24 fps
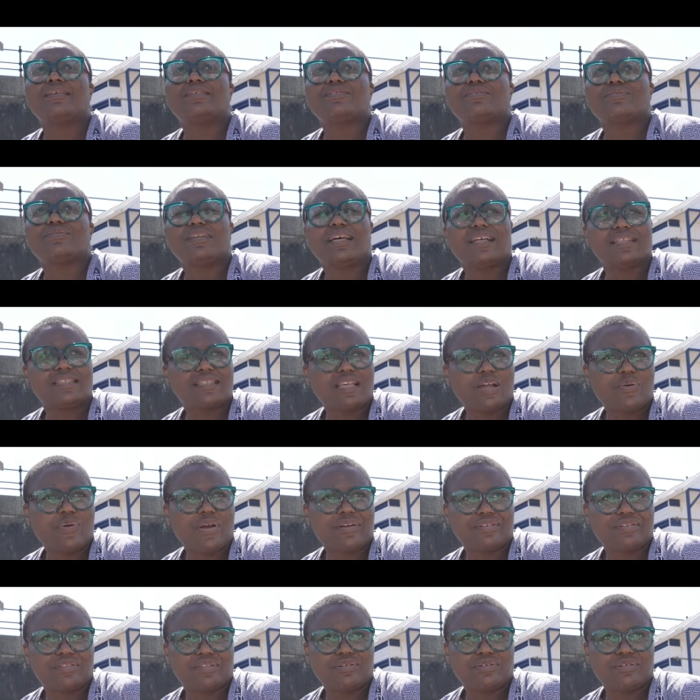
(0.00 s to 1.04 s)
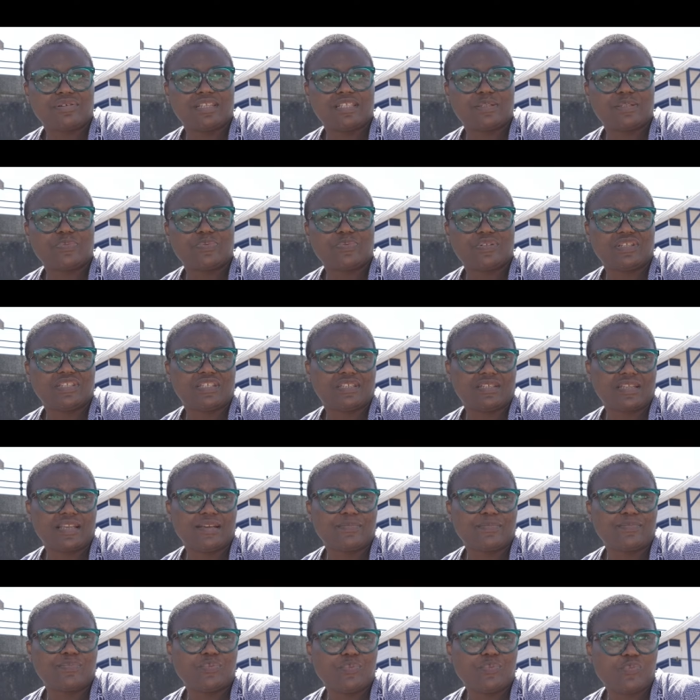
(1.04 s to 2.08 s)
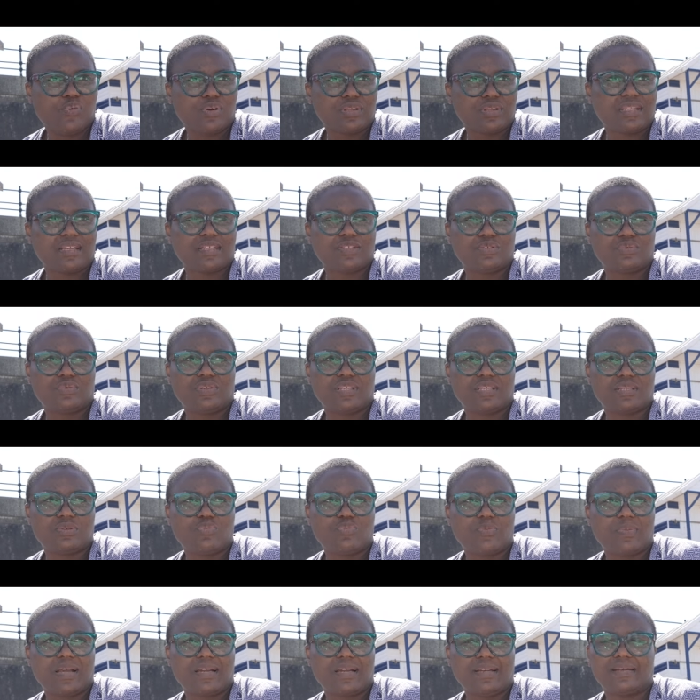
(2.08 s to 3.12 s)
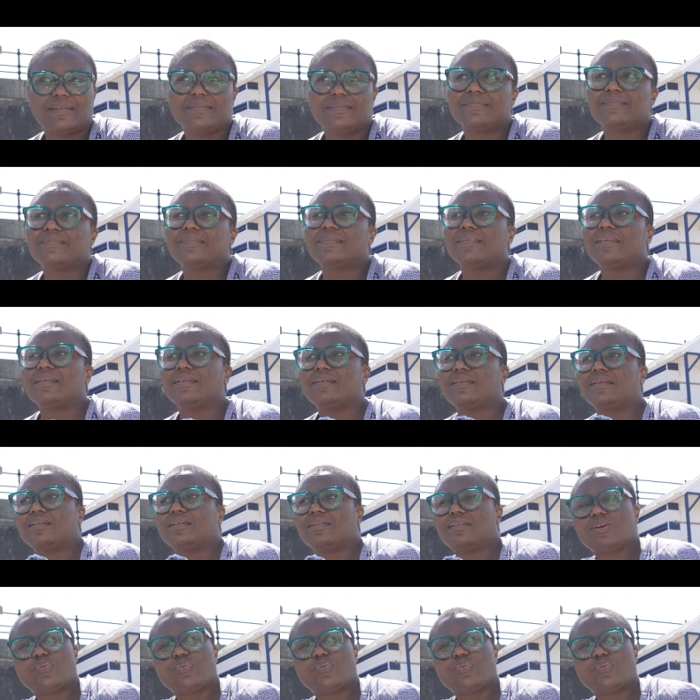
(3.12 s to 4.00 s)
So that's how I returned this water to this woman.